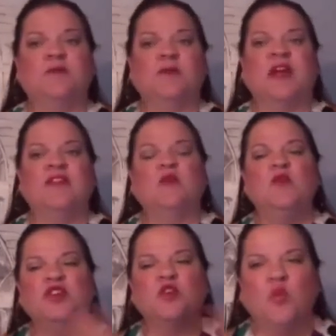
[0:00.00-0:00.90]
And then
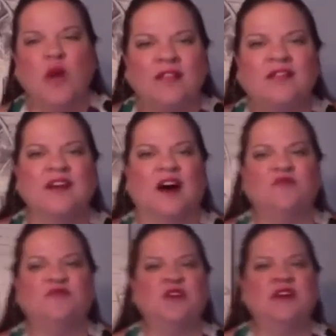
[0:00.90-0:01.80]
when you're well
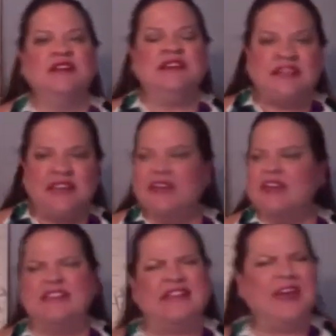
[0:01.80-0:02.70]
enough, dig
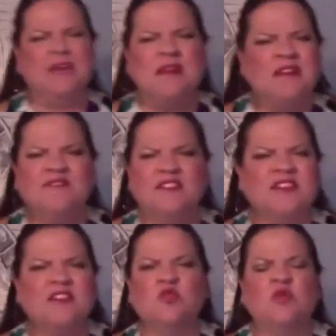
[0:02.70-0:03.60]
in, take
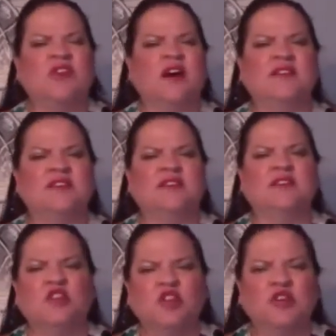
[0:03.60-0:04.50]
metaphysics with us
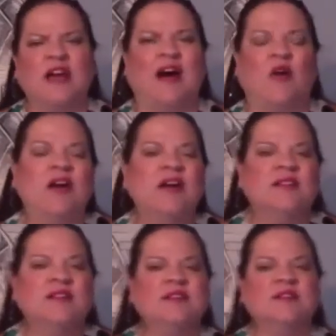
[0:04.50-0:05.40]
and learn how
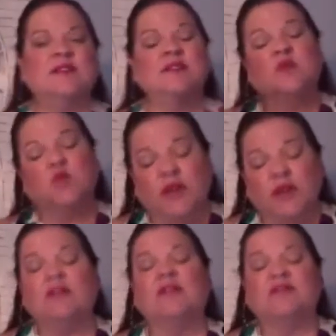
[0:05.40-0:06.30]
this is the
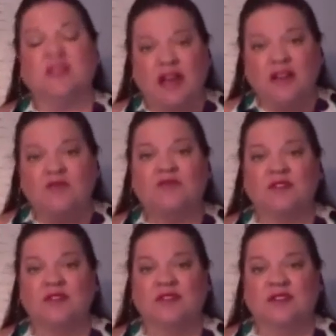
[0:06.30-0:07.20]
wheel of life.
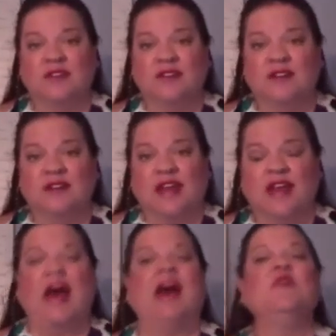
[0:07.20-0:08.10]

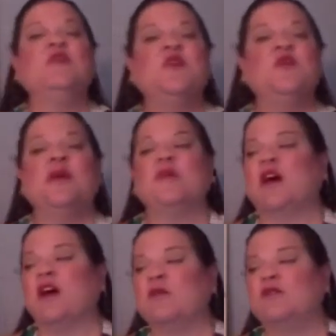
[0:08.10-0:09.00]
And I don't know about
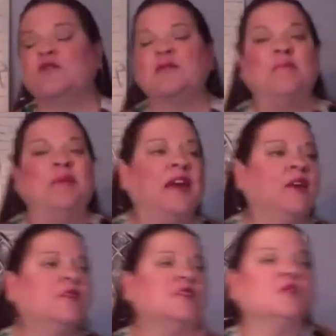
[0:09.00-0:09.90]
karma from my
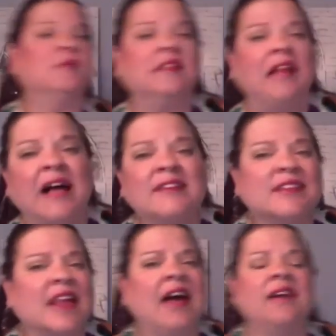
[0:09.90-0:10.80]
parents or my last
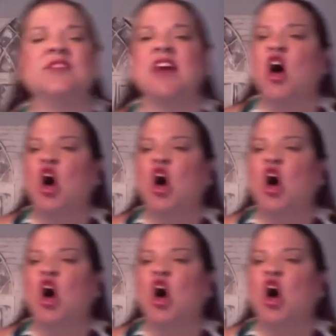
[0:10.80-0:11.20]
lives.